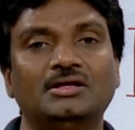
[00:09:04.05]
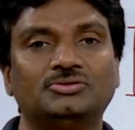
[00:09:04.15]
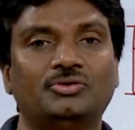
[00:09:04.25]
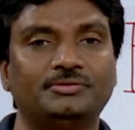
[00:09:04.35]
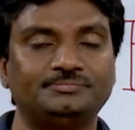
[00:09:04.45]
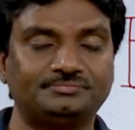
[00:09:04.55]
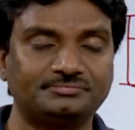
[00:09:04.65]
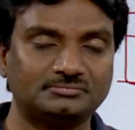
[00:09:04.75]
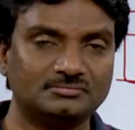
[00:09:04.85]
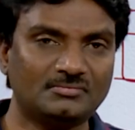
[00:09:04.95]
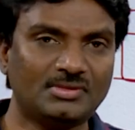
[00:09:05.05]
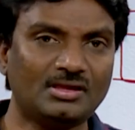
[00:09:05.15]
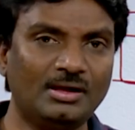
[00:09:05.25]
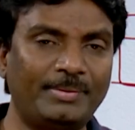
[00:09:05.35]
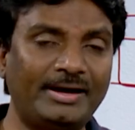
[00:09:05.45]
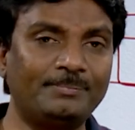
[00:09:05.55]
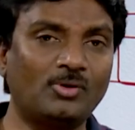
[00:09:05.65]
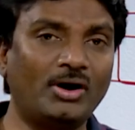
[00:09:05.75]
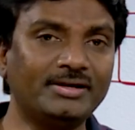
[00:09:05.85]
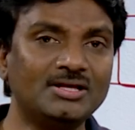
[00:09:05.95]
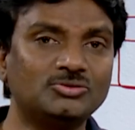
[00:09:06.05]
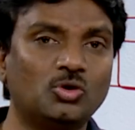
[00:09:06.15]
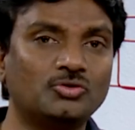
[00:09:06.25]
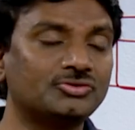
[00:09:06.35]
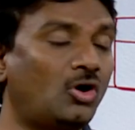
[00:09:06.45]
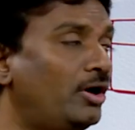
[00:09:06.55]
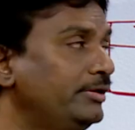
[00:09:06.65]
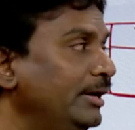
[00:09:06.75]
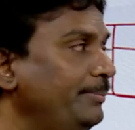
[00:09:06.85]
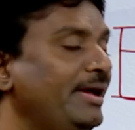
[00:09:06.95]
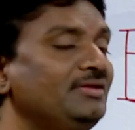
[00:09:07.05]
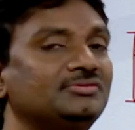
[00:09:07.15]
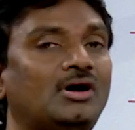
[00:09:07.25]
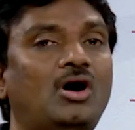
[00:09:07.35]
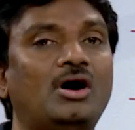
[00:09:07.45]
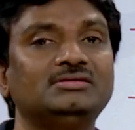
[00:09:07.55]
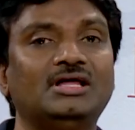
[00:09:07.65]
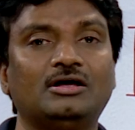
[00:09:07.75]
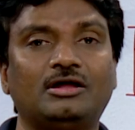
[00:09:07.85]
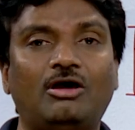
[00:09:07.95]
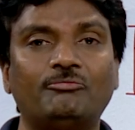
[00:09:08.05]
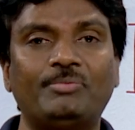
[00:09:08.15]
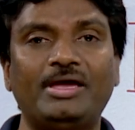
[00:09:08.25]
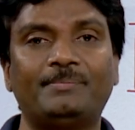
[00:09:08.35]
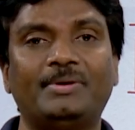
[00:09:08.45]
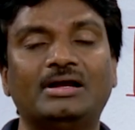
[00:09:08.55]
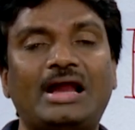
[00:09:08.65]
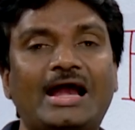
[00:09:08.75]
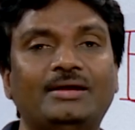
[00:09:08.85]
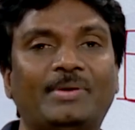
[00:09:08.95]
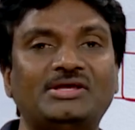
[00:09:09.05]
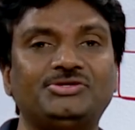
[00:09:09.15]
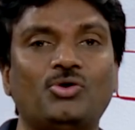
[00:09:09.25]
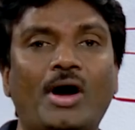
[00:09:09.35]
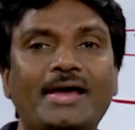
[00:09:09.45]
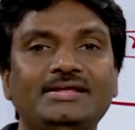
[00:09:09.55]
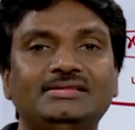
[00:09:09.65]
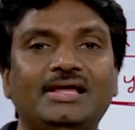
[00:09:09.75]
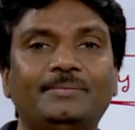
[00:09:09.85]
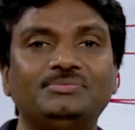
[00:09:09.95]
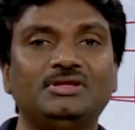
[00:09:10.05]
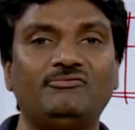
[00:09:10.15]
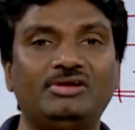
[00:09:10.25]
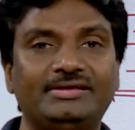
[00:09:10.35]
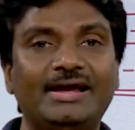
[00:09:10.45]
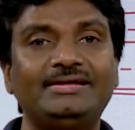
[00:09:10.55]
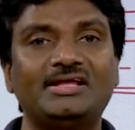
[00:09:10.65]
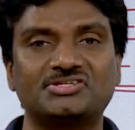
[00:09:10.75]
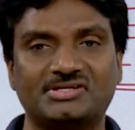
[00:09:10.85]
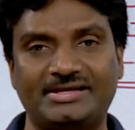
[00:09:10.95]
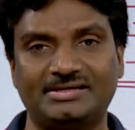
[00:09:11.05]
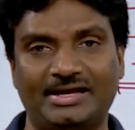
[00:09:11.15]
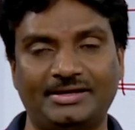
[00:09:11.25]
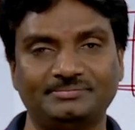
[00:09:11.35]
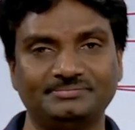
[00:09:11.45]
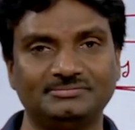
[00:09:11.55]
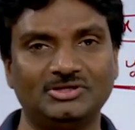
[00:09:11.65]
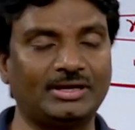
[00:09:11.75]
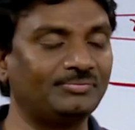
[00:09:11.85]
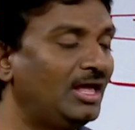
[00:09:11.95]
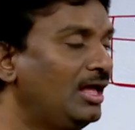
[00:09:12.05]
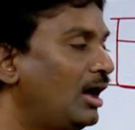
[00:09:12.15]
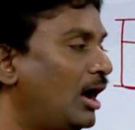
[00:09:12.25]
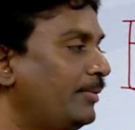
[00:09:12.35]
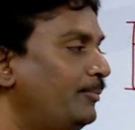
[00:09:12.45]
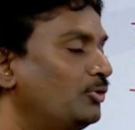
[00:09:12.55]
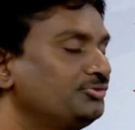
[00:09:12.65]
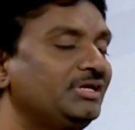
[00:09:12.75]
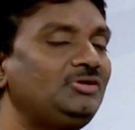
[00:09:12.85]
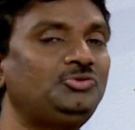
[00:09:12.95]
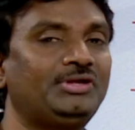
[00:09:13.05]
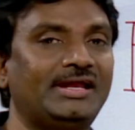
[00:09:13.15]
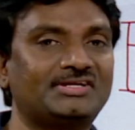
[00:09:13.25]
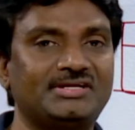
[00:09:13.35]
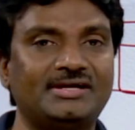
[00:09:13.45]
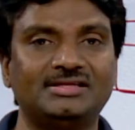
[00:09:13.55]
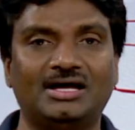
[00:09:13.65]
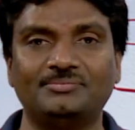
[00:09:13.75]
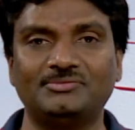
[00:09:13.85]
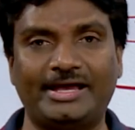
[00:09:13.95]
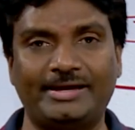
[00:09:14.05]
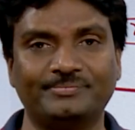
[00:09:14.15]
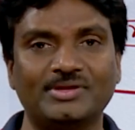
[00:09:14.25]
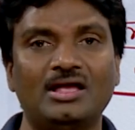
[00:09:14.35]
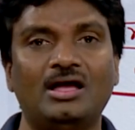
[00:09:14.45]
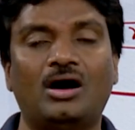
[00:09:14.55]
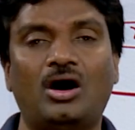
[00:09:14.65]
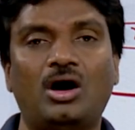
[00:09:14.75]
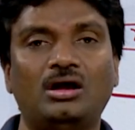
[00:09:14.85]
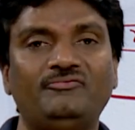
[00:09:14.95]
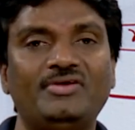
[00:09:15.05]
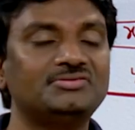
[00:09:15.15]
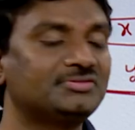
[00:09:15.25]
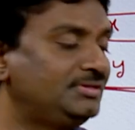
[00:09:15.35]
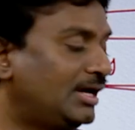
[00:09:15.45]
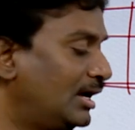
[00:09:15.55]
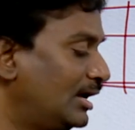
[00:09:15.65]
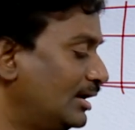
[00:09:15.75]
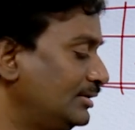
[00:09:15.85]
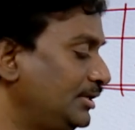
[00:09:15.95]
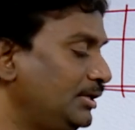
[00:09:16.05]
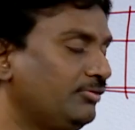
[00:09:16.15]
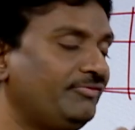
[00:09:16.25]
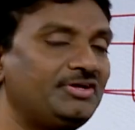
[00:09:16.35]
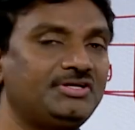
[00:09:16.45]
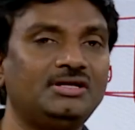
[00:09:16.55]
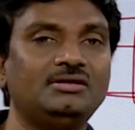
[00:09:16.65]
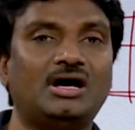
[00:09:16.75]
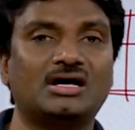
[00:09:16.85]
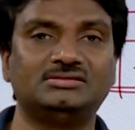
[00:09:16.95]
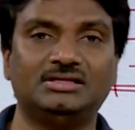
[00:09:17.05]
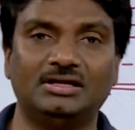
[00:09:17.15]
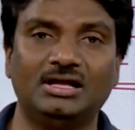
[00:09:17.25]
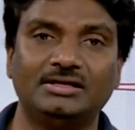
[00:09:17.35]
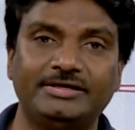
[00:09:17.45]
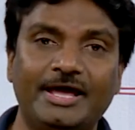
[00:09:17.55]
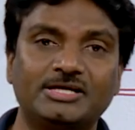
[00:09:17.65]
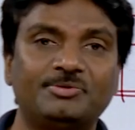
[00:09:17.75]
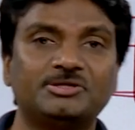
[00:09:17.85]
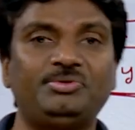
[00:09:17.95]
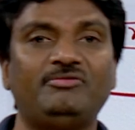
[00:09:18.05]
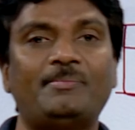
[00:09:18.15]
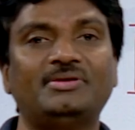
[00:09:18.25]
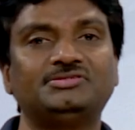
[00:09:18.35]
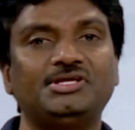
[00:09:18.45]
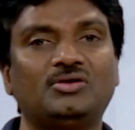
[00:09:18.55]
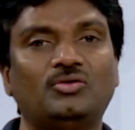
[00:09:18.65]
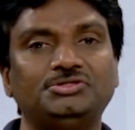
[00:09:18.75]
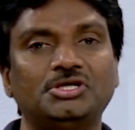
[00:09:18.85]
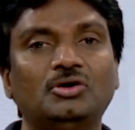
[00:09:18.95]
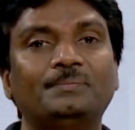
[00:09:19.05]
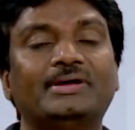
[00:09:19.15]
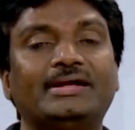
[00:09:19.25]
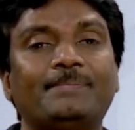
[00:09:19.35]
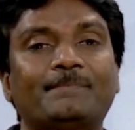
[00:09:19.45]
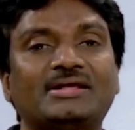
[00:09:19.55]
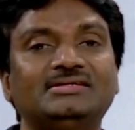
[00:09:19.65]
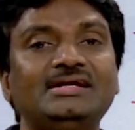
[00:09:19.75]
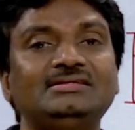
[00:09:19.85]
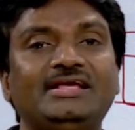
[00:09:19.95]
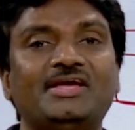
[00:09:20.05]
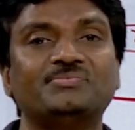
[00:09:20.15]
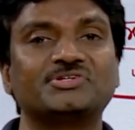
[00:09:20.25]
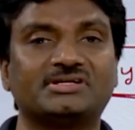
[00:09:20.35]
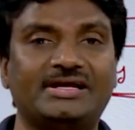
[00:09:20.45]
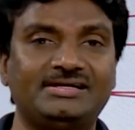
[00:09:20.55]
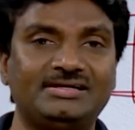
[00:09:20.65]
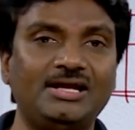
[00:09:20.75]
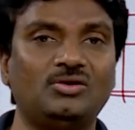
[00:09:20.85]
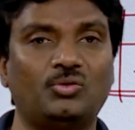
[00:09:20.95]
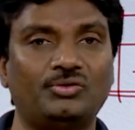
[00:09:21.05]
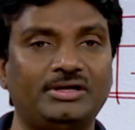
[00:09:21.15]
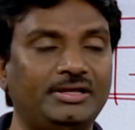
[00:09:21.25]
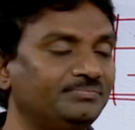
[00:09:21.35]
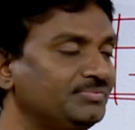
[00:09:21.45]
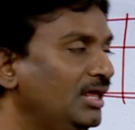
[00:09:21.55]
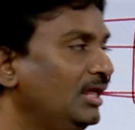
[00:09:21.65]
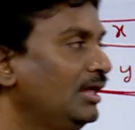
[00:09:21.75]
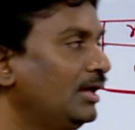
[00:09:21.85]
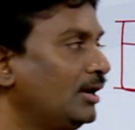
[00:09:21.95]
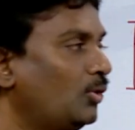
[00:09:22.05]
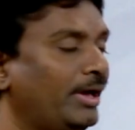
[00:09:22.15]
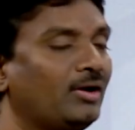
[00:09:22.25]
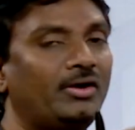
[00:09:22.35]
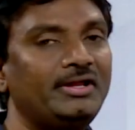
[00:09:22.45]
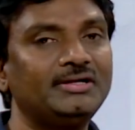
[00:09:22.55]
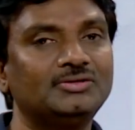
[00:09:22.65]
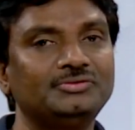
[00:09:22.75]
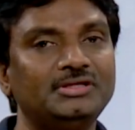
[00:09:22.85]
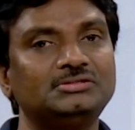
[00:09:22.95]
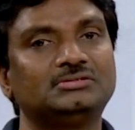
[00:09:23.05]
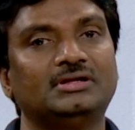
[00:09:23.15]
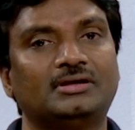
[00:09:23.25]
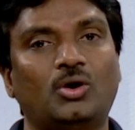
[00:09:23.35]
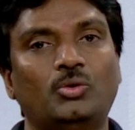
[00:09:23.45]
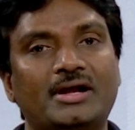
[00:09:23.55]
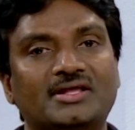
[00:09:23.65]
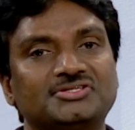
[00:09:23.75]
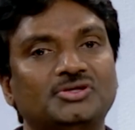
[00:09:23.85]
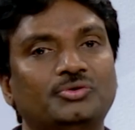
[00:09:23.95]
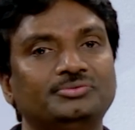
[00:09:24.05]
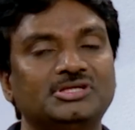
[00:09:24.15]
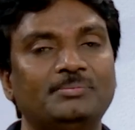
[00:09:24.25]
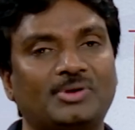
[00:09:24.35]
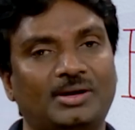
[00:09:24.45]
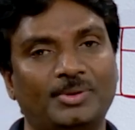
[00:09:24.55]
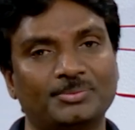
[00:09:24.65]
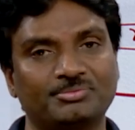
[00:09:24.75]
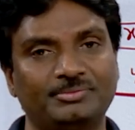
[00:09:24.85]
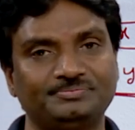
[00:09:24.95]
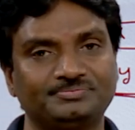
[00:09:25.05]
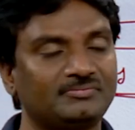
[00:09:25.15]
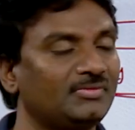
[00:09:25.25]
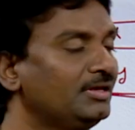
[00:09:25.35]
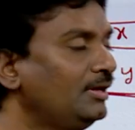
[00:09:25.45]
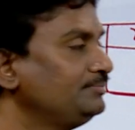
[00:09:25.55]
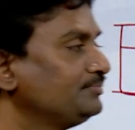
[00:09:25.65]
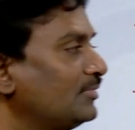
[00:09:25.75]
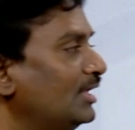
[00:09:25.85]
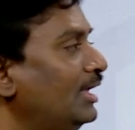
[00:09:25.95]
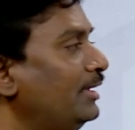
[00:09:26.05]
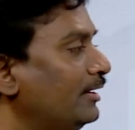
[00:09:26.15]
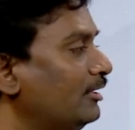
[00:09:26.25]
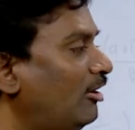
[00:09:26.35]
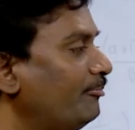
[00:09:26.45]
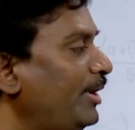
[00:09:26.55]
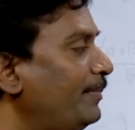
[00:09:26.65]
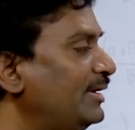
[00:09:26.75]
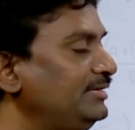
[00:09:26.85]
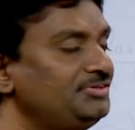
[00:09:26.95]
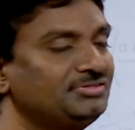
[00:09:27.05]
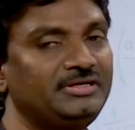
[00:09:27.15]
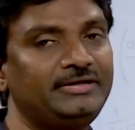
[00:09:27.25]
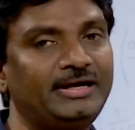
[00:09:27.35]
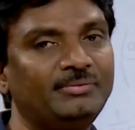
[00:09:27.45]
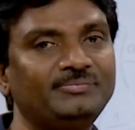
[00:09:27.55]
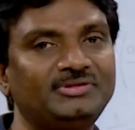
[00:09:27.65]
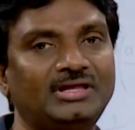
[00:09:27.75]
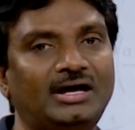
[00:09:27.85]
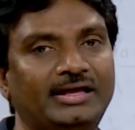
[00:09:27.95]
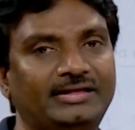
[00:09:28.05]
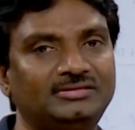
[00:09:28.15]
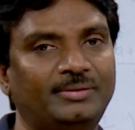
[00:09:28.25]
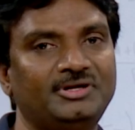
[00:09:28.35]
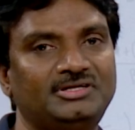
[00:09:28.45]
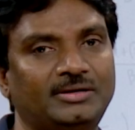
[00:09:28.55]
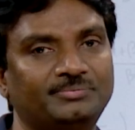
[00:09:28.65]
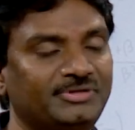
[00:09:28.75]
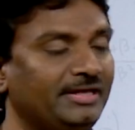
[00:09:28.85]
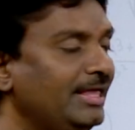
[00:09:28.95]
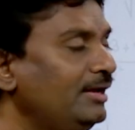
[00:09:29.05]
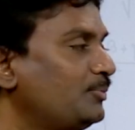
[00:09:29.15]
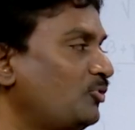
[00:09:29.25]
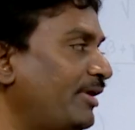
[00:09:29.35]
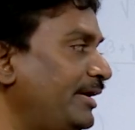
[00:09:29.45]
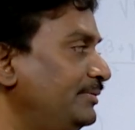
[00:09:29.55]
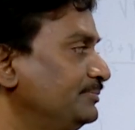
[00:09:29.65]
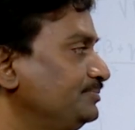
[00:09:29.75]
So, by plotting those ordered pairs on the graph paper and by joining them, you will get a straight line. Okay. On both sides, you can extend the line. Always the equation or the ax plus by plus c equal 0 represents a straight line only. Now, according to this, now let us do some problems. Okay. A graph paper is needed in the examination, they can provide.